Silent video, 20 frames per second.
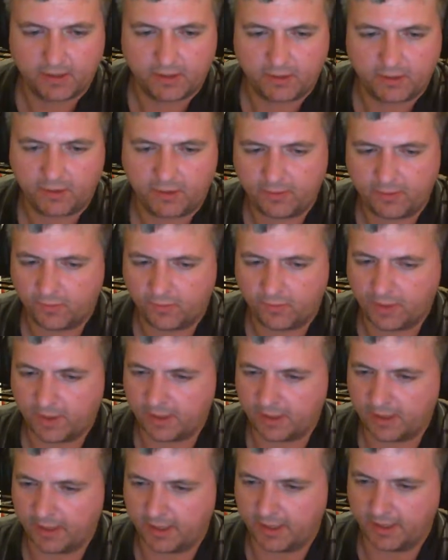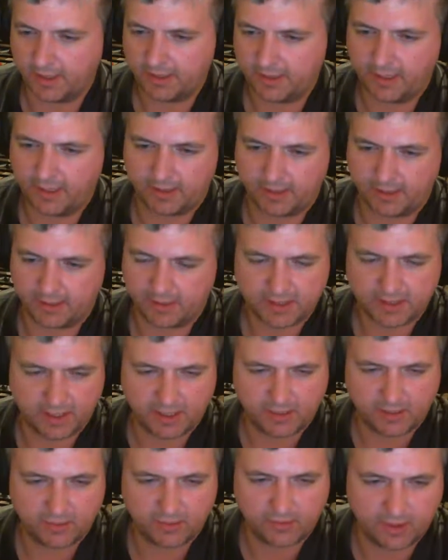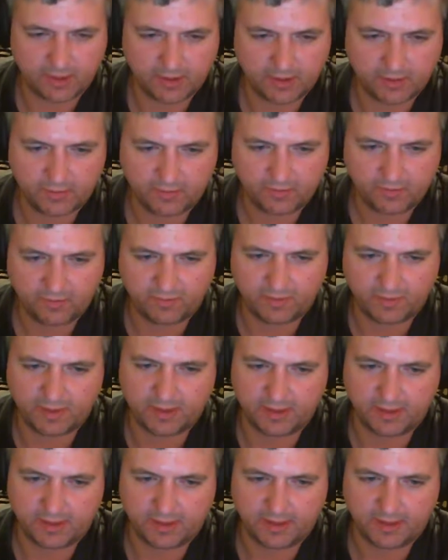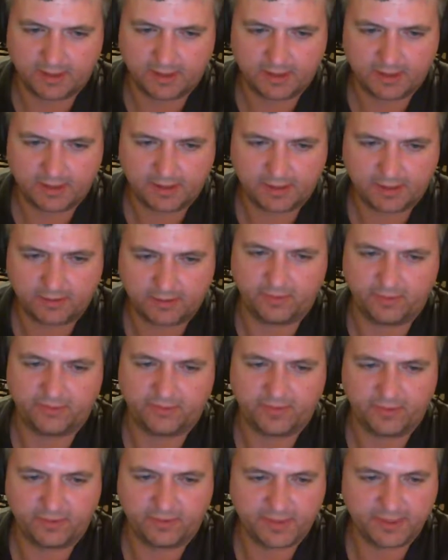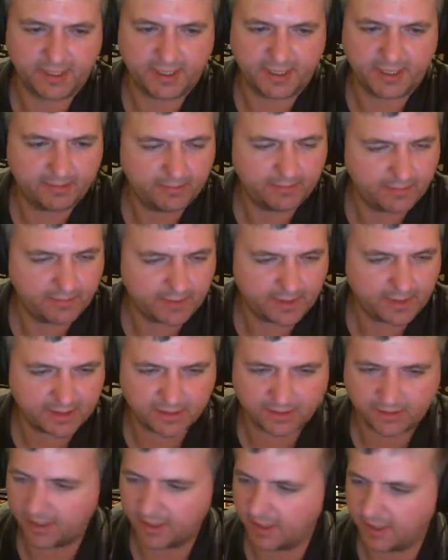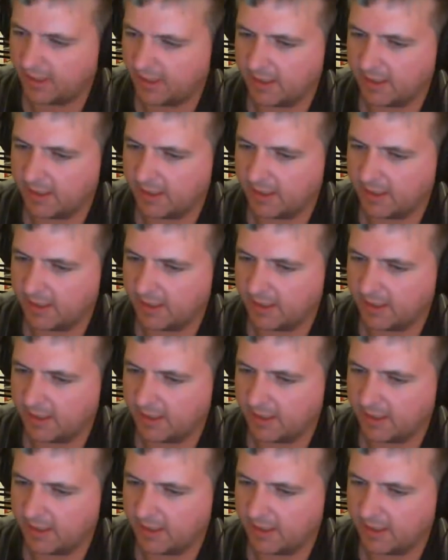great. Well, yeah, like you said, we've been going over a little on time, but that's all right.